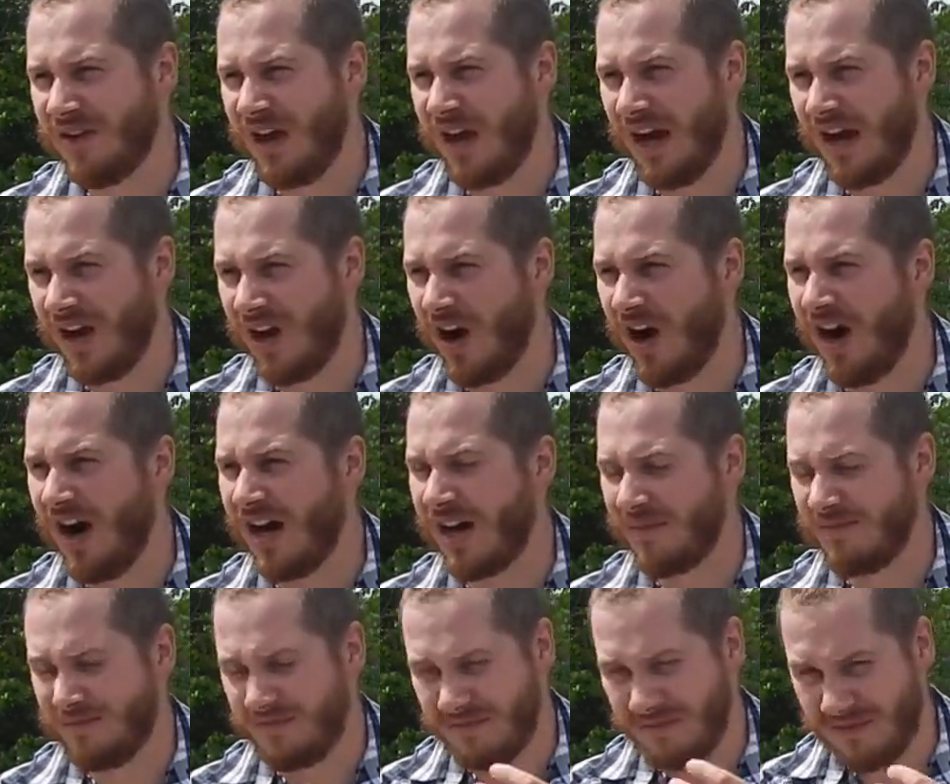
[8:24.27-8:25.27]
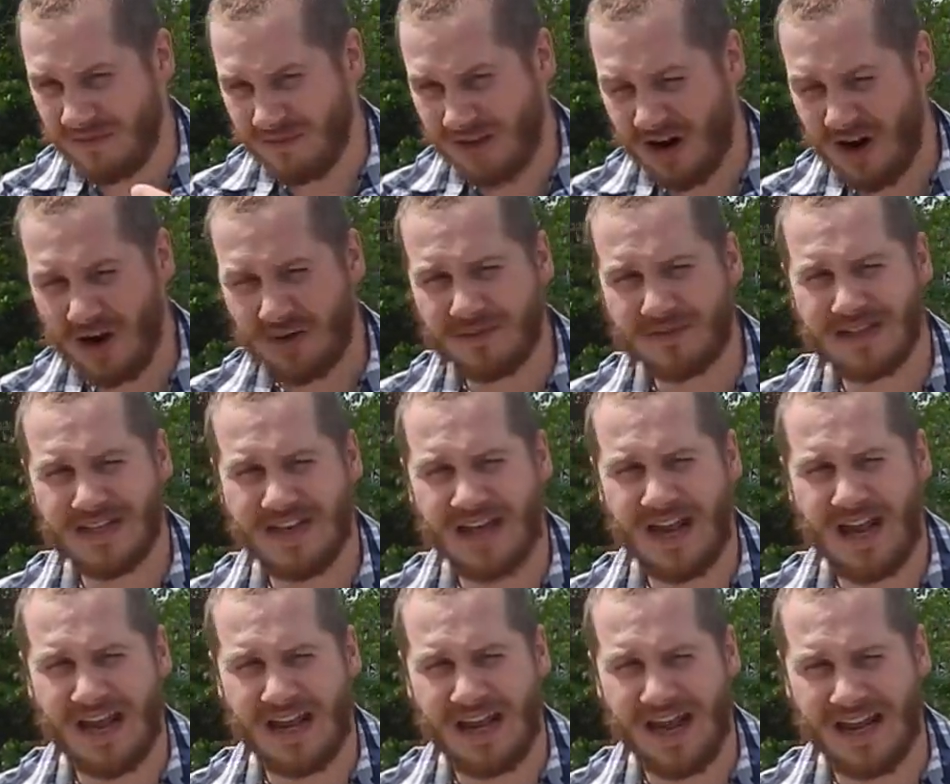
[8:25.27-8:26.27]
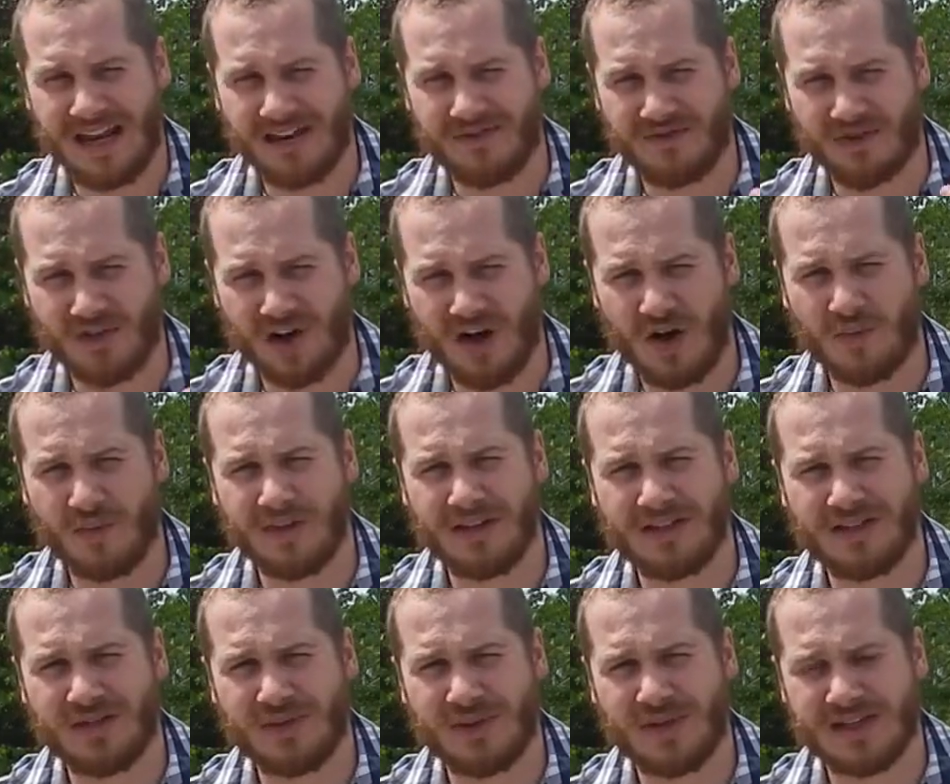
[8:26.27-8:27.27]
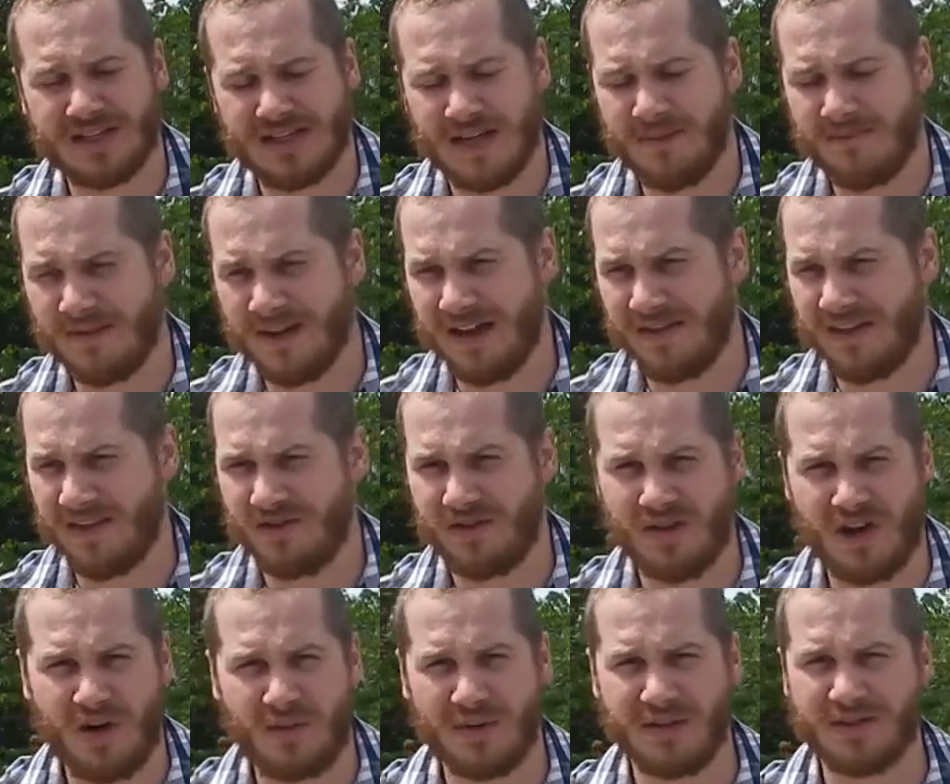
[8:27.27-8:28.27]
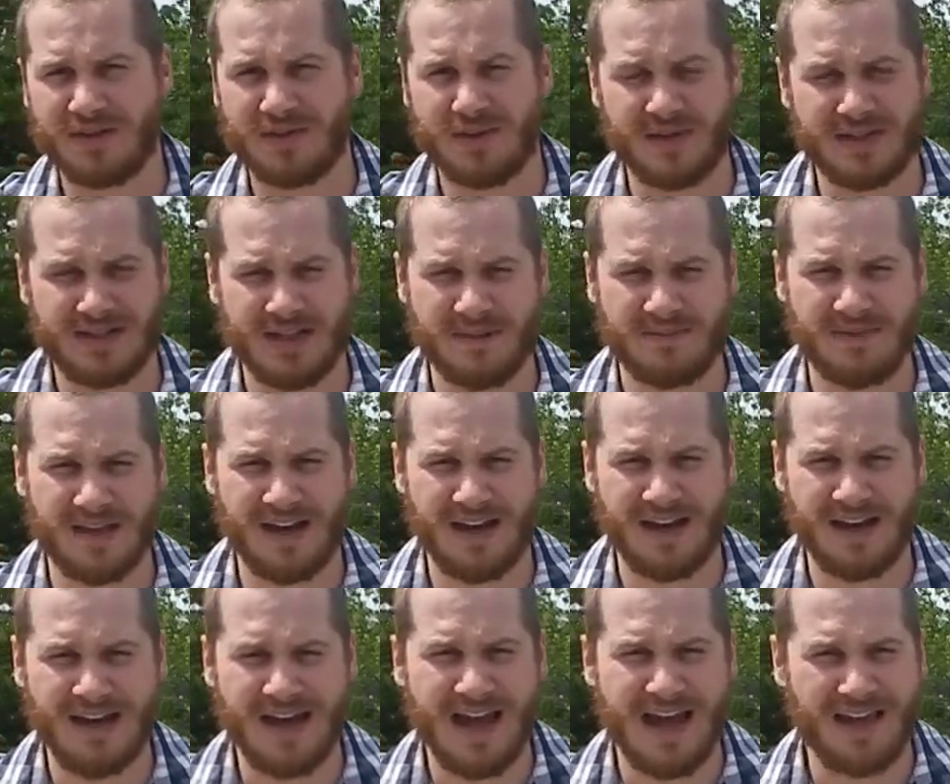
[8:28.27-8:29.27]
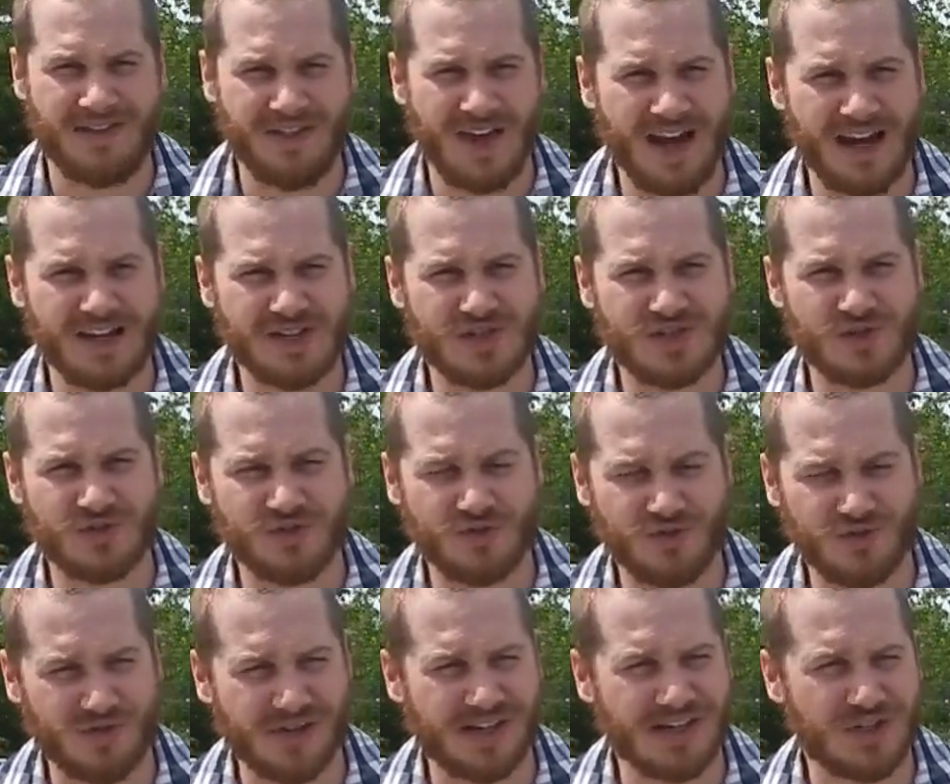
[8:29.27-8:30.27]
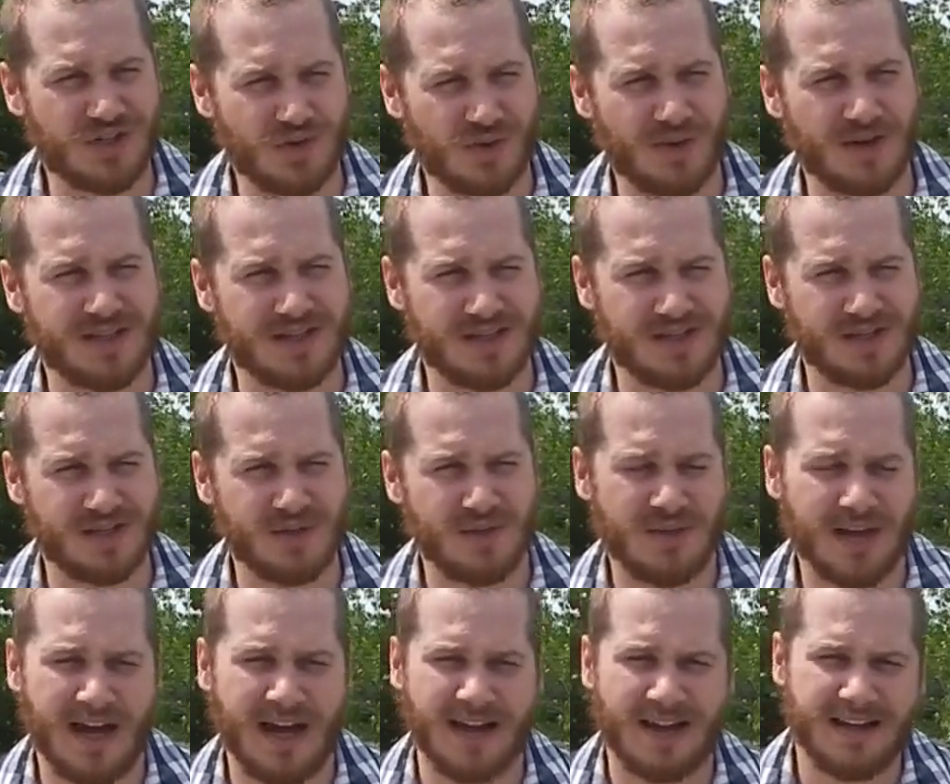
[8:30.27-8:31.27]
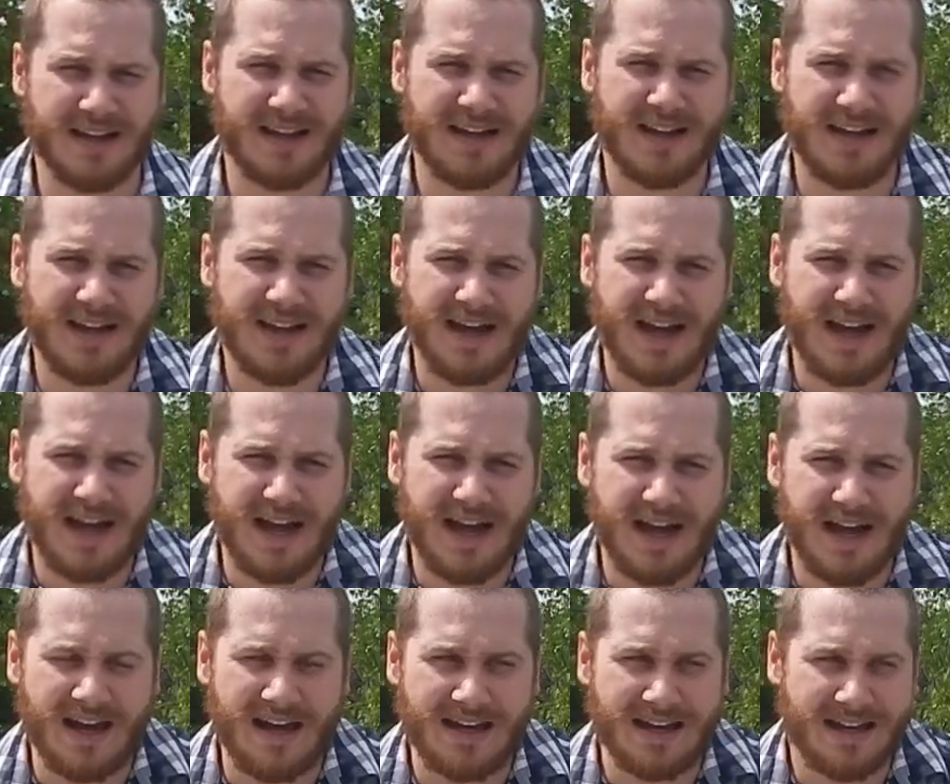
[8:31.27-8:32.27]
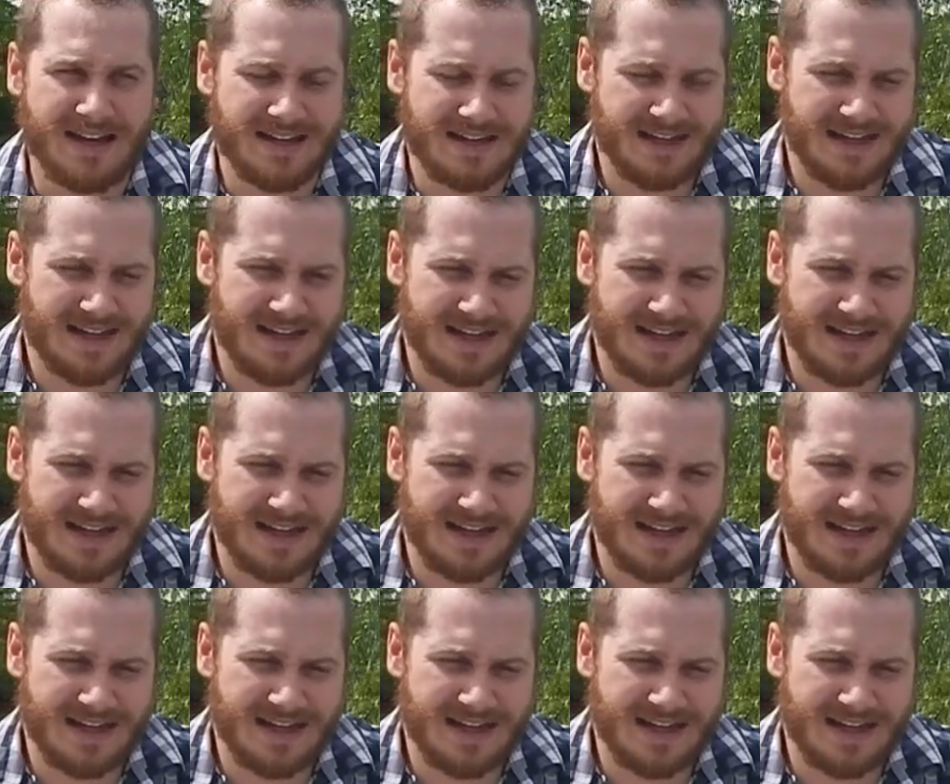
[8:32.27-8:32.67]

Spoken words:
and God comes in, and if they're not willing to accept that, then they're not willing to accept that. And that is their free choice to do that. And